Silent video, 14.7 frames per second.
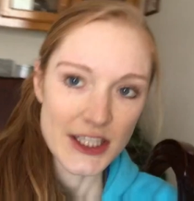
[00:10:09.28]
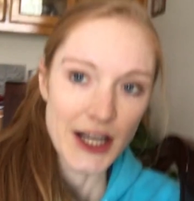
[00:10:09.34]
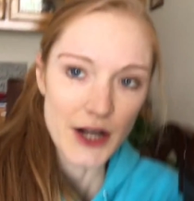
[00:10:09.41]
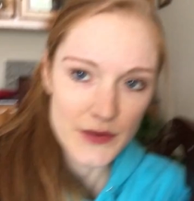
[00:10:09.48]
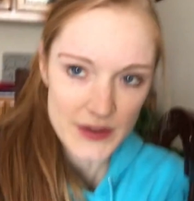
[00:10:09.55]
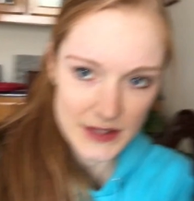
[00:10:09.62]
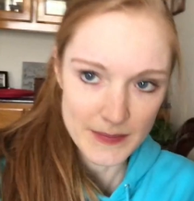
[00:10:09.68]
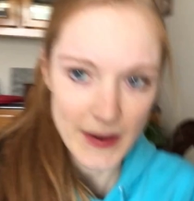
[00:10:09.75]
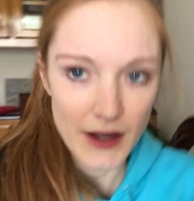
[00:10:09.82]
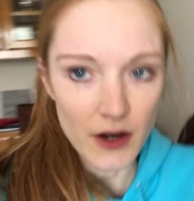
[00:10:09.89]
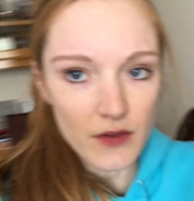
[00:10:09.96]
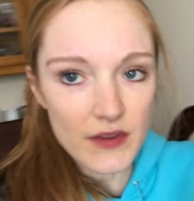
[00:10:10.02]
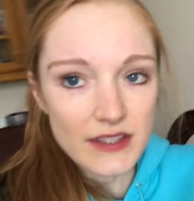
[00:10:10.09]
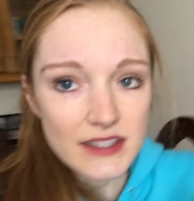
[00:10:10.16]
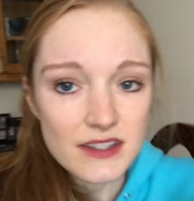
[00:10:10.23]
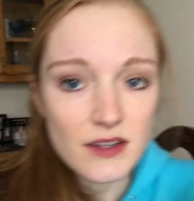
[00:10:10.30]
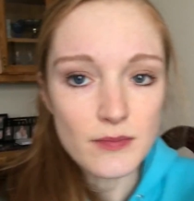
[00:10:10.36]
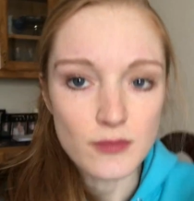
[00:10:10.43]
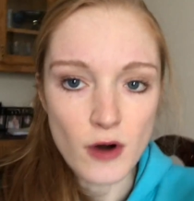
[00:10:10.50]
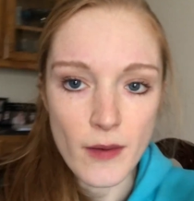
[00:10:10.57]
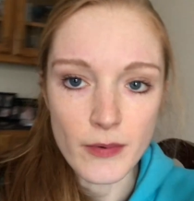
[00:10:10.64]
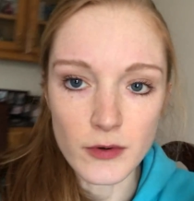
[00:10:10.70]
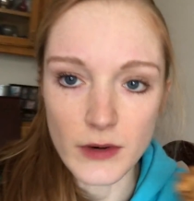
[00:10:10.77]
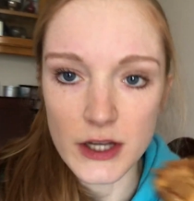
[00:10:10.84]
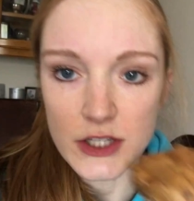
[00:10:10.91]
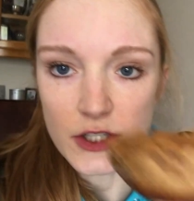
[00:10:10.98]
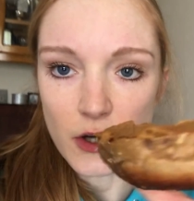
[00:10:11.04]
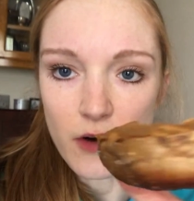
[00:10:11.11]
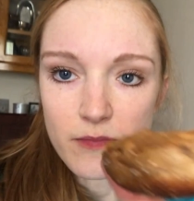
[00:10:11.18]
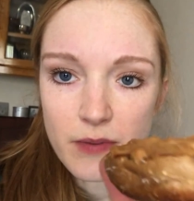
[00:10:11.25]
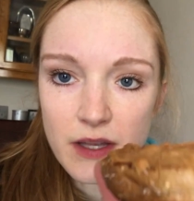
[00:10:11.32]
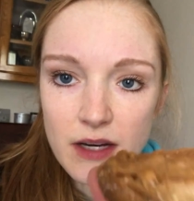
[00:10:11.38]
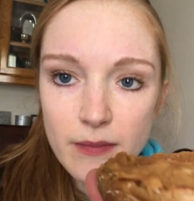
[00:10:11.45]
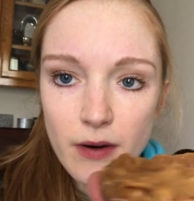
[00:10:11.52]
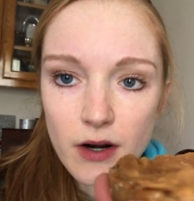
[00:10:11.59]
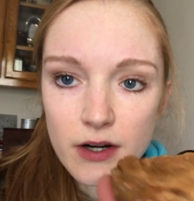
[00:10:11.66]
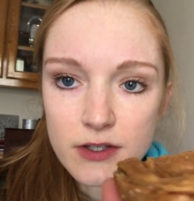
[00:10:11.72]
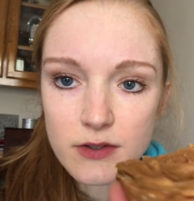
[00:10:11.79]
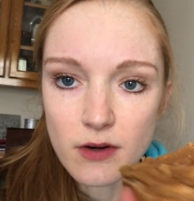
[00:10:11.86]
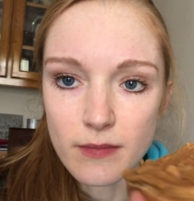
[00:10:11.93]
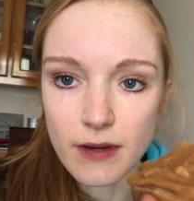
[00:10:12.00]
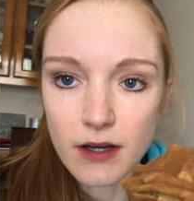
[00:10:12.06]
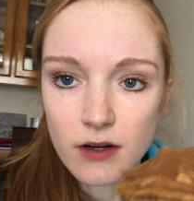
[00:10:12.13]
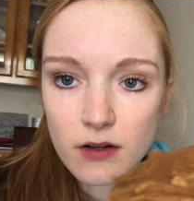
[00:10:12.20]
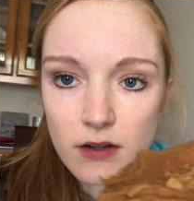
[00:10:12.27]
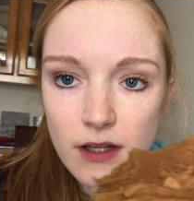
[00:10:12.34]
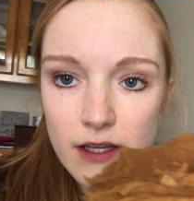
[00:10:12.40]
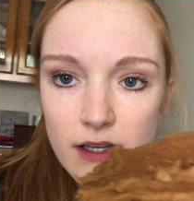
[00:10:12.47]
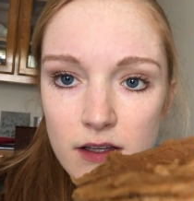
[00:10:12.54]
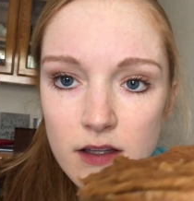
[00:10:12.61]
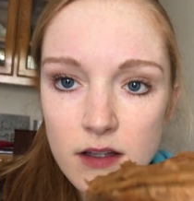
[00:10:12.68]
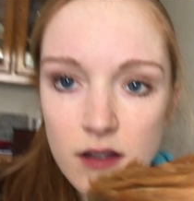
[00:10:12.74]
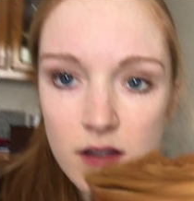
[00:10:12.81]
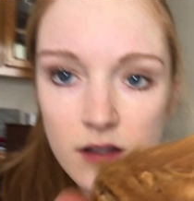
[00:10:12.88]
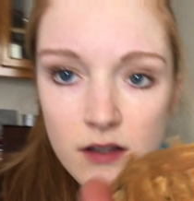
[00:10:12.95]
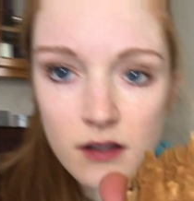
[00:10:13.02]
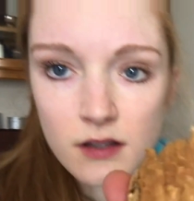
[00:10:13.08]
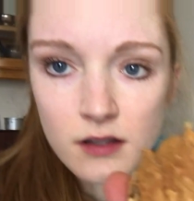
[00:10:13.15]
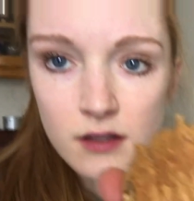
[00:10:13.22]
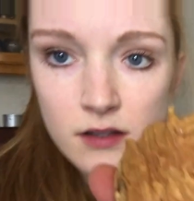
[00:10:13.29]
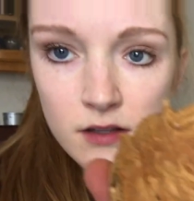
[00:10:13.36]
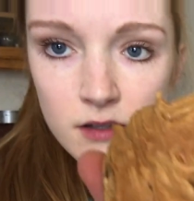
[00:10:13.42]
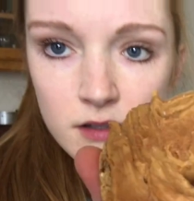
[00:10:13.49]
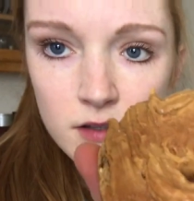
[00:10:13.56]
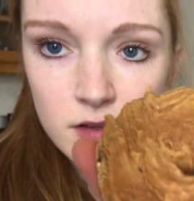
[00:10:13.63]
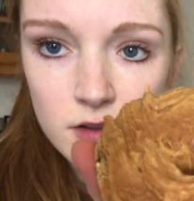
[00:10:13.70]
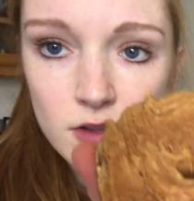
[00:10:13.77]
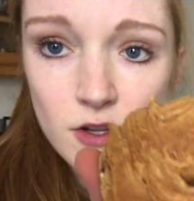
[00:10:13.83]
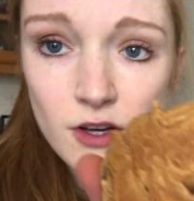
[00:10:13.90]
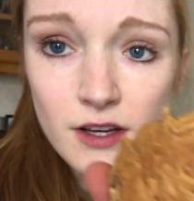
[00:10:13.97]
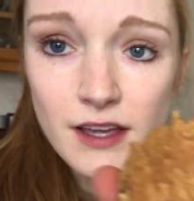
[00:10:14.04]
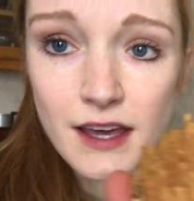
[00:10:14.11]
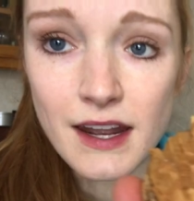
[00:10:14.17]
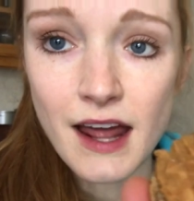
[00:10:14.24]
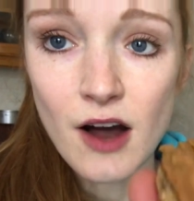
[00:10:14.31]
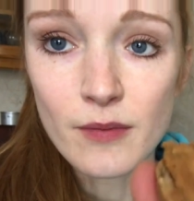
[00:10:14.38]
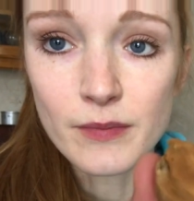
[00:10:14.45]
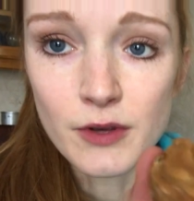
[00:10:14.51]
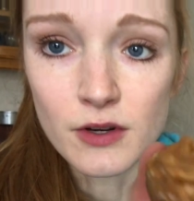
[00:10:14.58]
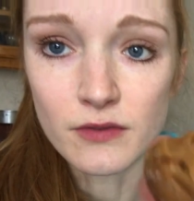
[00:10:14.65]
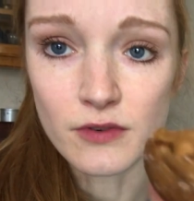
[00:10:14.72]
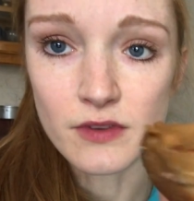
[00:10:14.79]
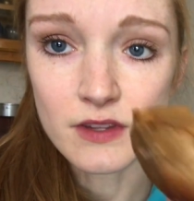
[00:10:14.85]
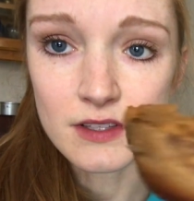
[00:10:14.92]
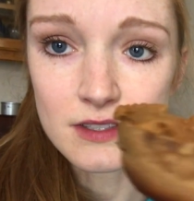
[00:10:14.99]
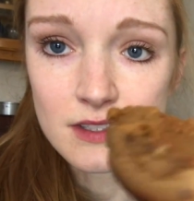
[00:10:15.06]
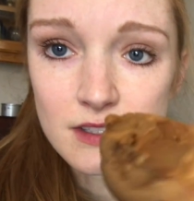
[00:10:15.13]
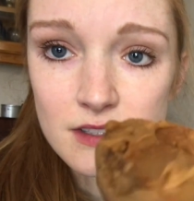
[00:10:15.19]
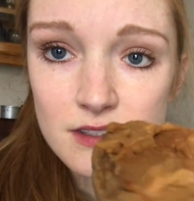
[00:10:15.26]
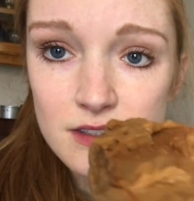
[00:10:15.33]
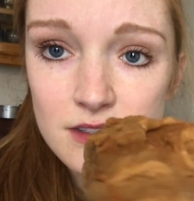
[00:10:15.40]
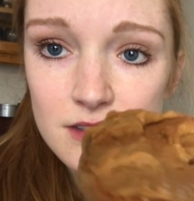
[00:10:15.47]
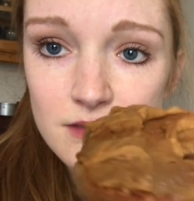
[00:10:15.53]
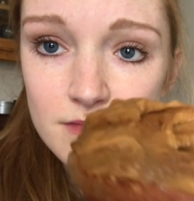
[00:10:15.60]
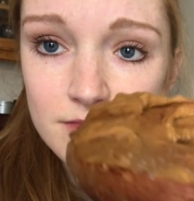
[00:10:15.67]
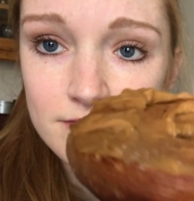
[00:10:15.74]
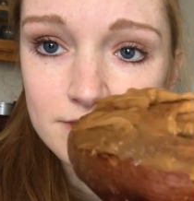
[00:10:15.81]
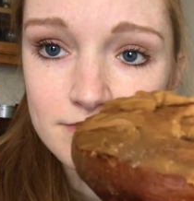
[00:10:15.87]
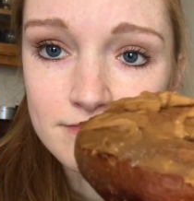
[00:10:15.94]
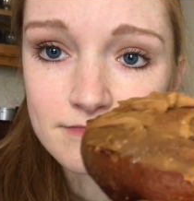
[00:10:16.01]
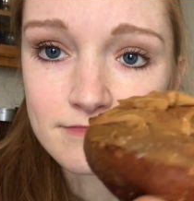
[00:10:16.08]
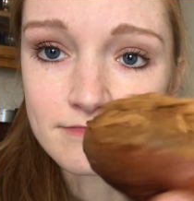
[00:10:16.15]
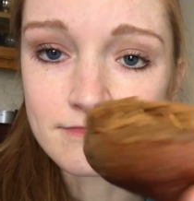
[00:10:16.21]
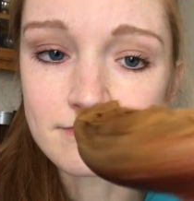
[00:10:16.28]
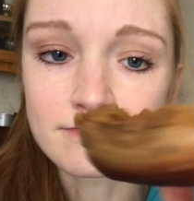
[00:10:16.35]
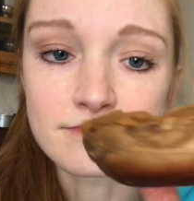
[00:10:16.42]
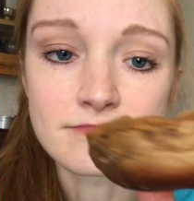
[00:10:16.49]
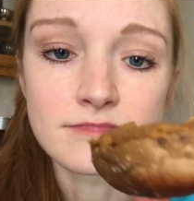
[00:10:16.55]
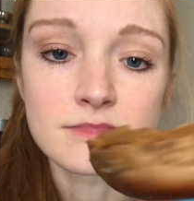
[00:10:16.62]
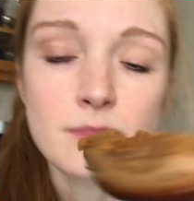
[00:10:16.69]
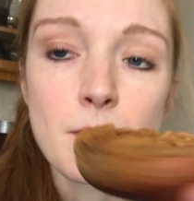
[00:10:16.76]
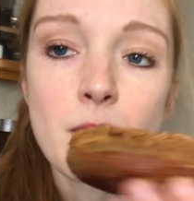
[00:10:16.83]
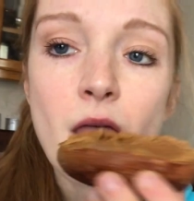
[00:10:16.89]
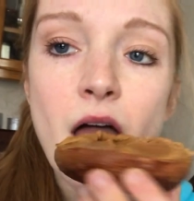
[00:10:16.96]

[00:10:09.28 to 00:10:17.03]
Check out this bagel. This is the proper ratio of peanut butter to a bagel. Like, look at how beautiful this is. Mmm.